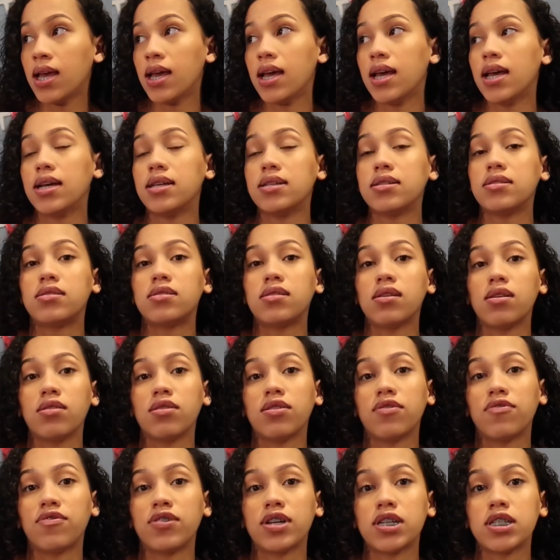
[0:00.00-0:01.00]
And so
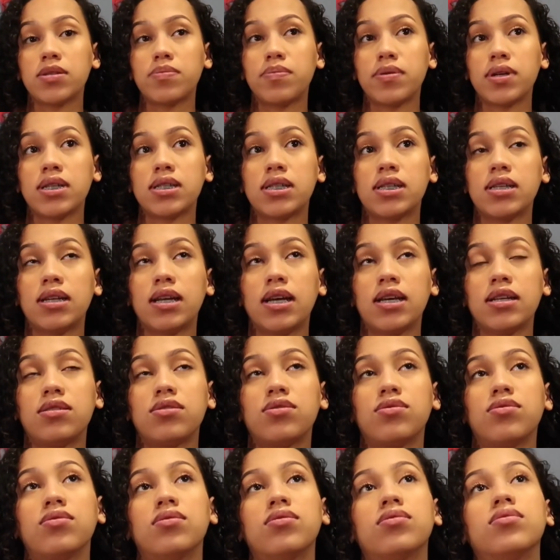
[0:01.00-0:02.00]
the first person I
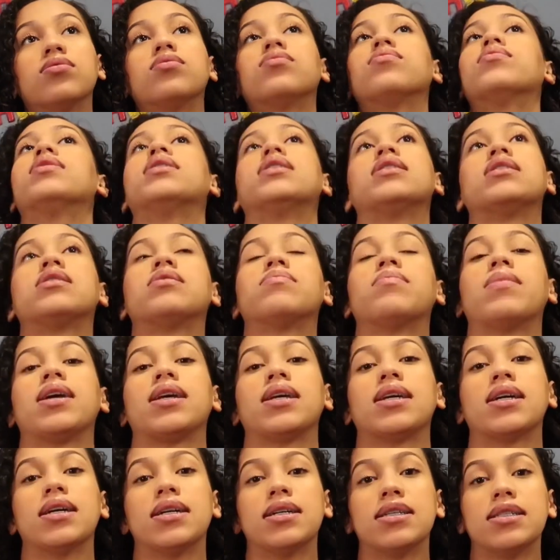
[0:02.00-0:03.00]
told was my
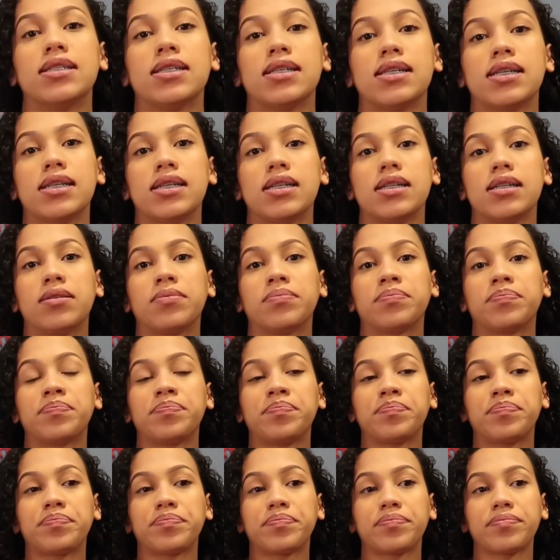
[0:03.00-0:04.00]
cousin,
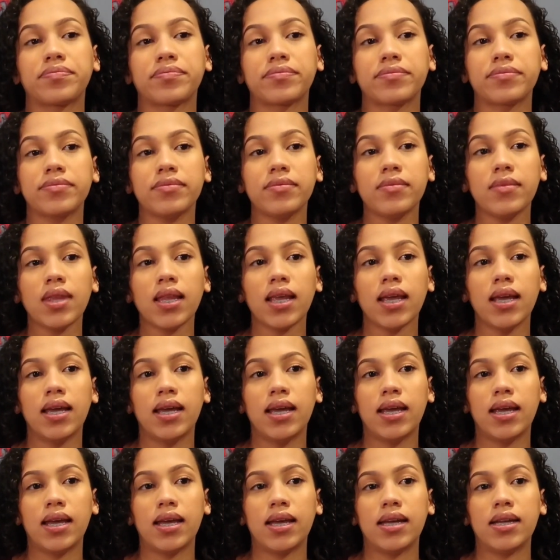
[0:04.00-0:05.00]

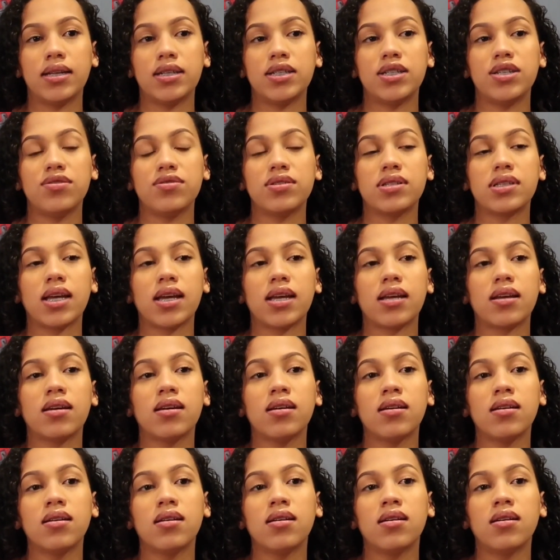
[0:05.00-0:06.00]
and she was like,
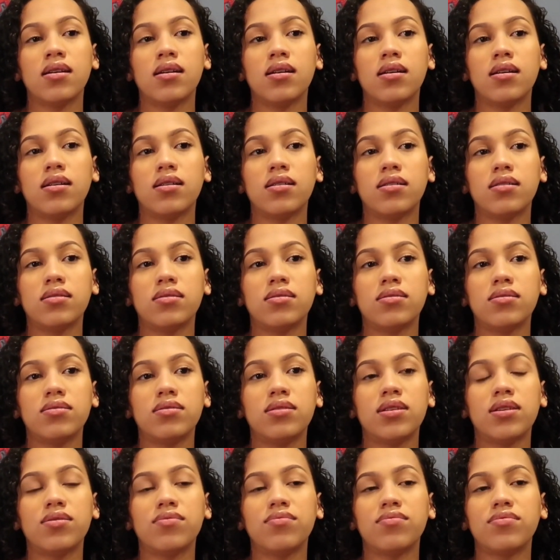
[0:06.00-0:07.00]
oh,
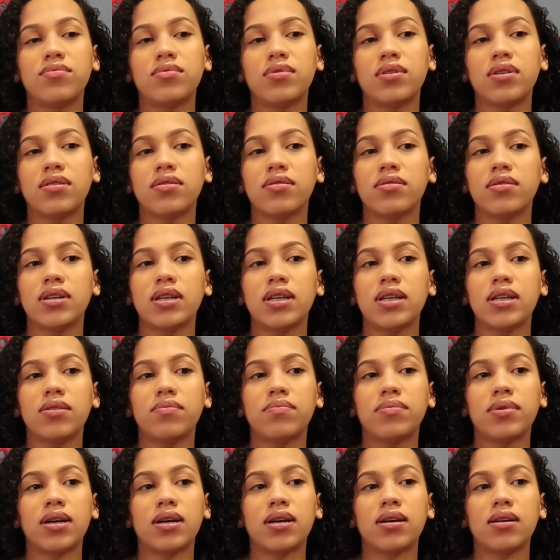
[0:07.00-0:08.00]
don't worry
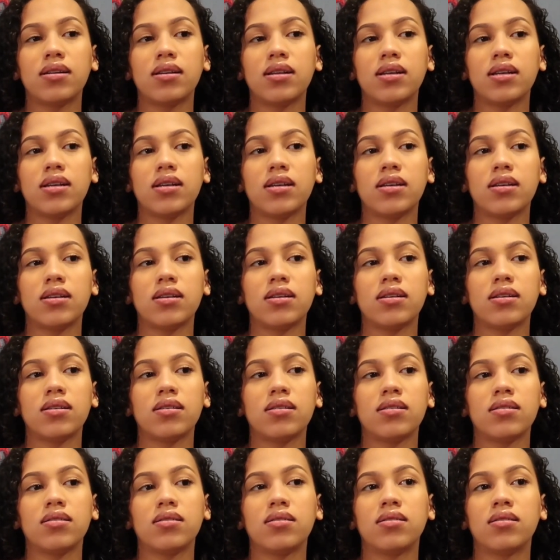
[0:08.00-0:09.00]
about it.